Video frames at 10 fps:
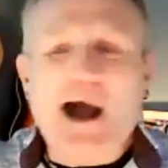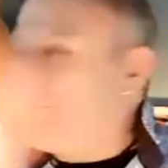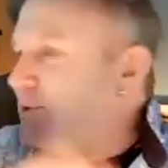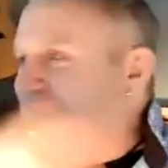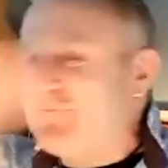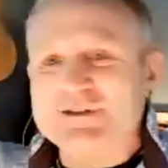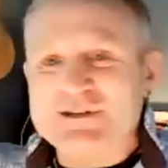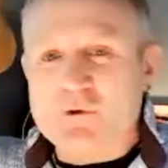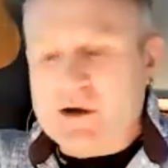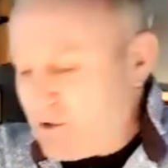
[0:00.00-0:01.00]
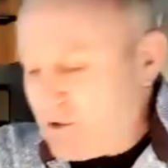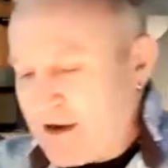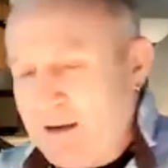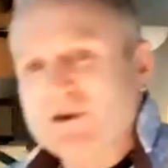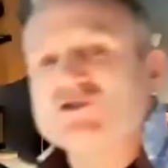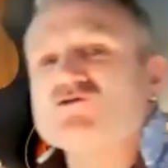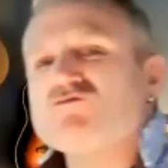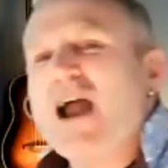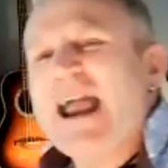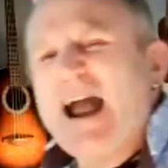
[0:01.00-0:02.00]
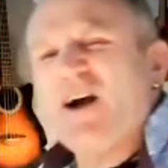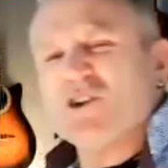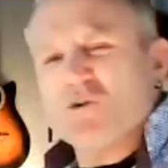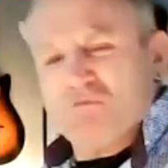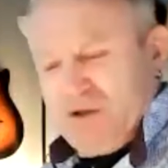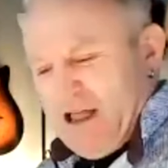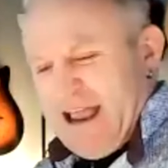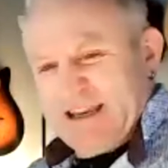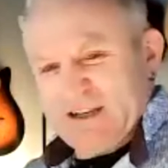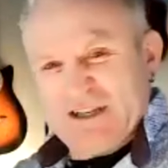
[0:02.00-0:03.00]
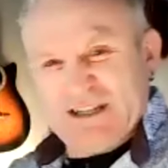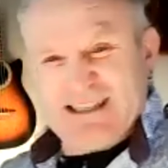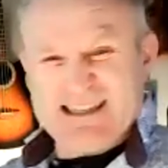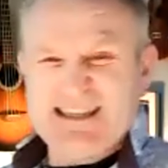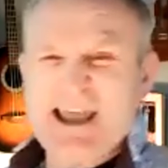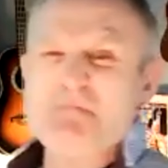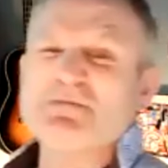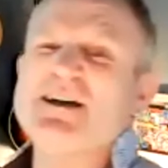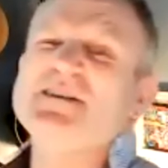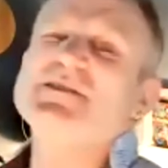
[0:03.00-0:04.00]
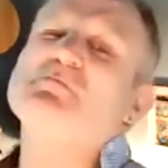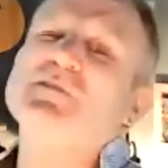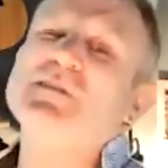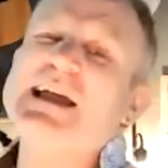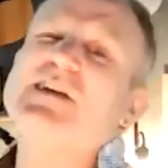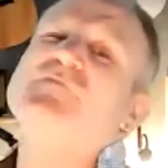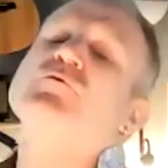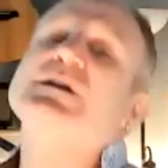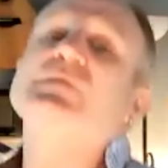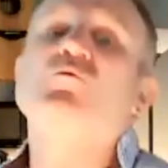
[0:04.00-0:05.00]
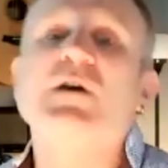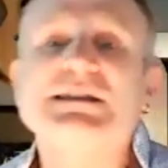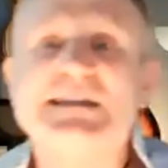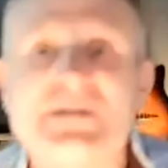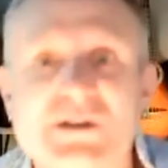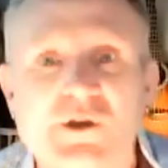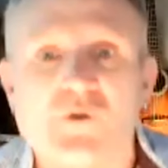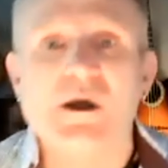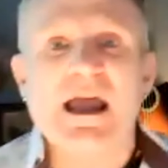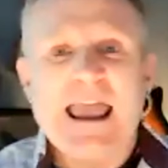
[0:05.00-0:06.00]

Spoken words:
I'll believe what you want to do. And I'm going to try out your plank. And she steps on the plank of wood. And what does it do?